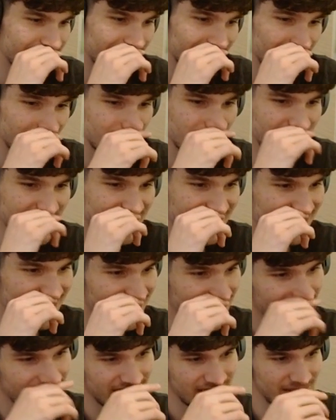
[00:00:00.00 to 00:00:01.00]
But,
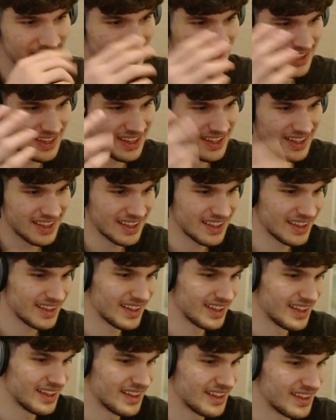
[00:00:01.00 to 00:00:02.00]
I mean,
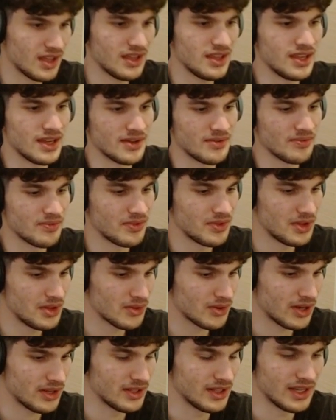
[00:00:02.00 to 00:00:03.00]
yeah,
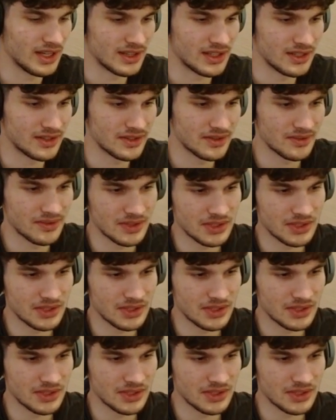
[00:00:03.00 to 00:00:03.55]
you kinda got it.